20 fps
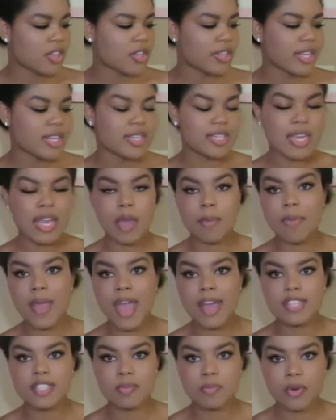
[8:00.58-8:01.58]
other than
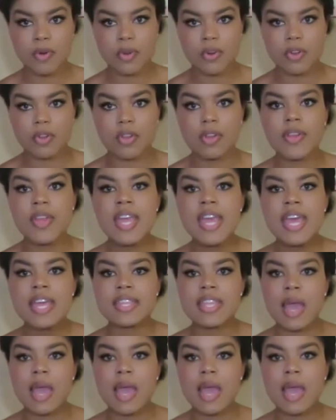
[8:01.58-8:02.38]
Tampax Pearl